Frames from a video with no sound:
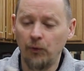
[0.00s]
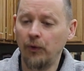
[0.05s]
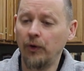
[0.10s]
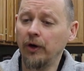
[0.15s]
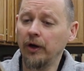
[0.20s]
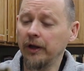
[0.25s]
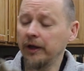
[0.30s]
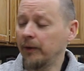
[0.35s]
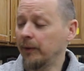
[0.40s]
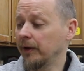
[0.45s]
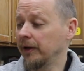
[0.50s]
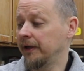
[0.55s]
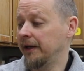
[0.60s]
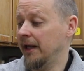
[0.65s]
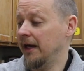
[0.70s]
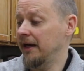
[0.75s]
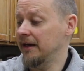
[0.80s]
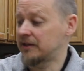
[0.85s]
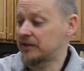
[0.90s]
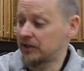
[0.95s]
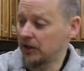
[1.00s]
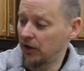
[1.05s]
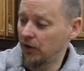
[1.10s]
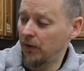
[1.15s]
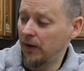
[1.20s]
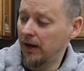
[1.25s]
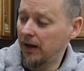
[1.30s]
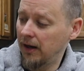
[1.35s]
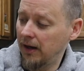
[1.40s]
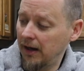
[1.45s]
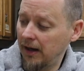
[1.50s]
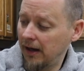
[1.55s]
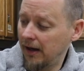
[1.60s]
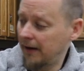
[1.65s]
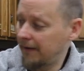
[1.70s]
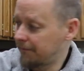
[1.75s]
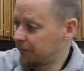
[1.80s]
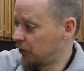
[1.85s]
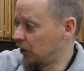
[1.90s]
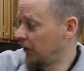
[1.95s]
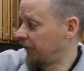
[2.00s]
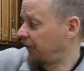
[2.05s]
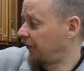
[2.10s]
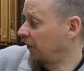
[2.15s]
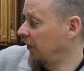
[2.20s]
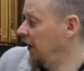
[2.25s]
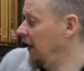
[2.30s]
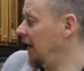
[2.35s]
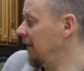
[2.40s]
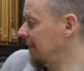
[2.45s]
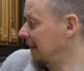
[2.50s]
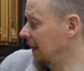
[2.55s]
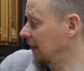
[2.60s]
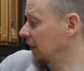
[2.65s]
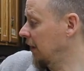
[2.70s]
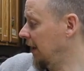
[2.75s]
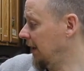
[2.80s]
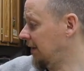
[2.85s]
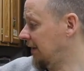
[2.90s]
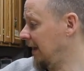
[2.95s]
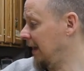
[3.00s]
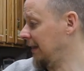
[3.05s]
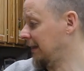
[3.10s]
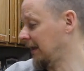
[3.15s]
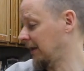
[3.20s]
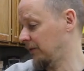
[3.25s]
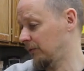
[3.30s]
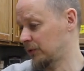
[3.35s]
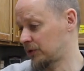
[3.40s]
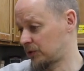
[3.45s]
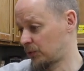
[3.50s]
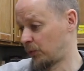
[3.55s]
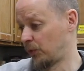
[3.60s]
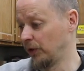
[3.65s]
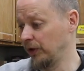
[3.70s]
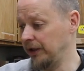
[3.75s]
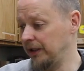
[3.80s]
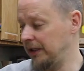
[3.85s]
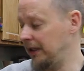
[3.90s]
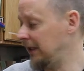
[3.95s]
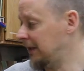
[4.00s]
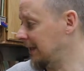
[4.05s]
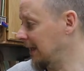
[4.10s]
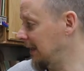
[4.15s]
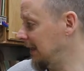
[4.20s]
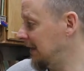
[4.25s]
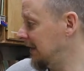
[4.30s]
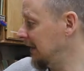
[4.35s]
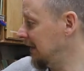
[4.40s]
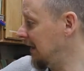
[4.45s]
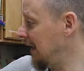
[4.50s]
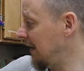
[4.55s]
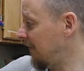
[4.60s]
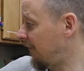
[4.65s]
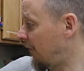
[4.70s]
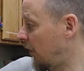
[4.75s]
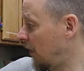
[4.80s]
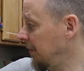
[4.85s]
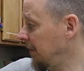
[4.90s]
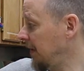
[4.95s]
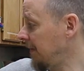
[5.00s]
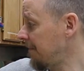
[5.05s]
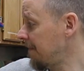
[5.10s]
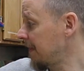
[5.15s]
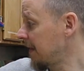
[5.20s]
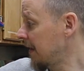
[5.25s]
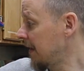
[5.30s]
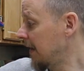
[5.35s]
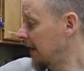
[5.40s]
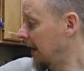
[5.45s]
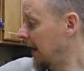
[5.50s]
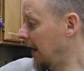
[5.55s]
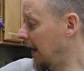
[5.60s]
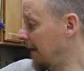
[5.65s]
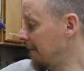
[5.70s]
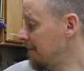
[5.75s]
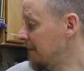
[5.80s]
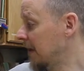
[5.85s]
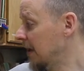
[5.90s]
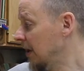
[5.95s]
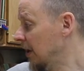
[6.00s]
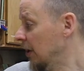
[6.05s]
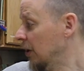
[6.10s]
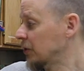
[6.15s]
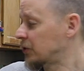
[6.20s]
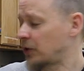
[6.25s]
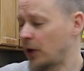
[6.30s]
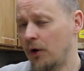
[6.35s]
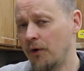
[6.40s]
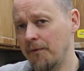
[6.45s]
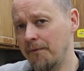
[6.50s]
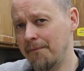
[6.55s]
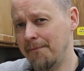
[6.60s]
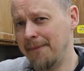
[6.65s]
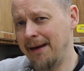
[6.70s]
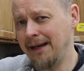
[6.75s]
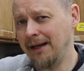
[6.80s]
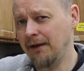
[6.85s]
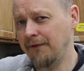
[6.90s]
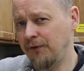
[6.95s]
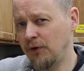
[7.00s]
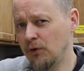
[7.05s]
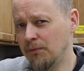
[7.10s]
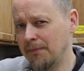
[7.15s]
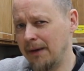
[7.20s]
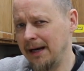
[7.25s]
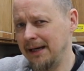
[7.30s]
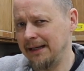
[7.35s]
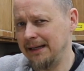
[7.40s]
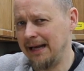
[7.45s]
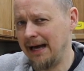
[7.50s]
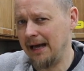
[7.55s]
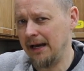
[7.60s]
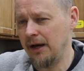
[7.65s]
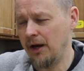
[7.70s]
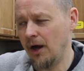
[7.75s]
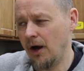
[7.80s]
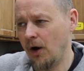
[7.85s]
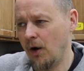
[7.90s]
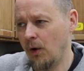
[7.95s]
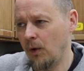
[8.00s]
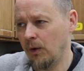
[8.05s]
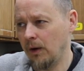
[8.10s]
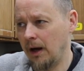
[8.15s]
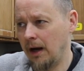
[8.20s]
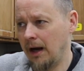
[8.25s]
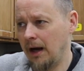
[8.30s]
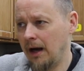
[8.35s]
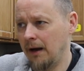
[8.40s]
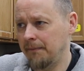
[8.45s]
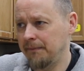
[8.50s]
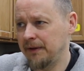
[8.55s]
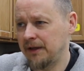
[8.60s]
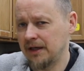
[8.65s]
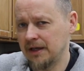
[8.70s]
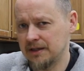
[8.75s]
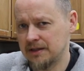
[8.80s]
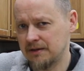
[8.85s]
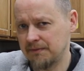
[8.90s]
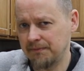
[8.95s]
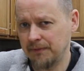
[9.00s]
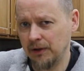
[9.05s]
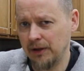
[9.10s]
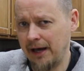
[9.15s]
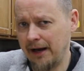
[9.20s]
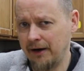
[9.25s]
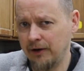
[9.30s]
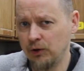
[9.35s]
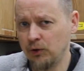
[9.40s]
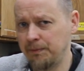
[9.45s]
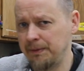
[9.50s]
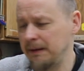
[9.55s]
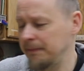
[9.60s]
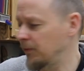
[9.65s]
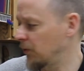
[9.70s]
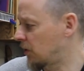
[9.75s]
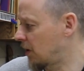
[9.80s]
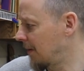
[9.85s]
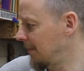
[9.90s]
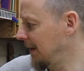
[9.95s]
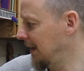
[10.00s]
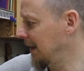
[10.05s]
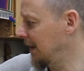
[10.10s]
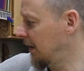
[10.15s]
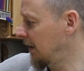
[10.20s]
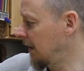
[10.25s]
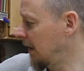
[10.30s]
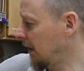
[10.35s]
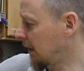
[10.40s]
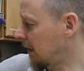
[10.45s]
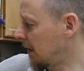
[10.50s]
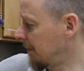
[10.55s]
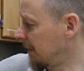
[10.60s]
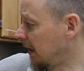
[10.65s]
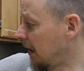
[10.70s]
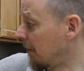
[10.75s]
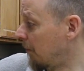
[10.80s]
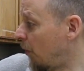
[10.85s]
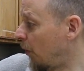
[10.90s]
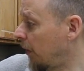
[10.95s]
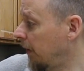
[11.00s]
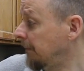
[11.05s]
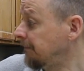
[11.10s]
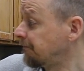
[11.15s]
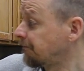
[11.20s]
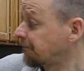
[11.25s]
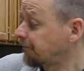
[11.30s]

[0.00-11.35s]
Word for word: really really nice so uh, um, good for him I like that that was really neat that he did that for me um, so many of you might not know uh, because a lot of new people coming in coming aboard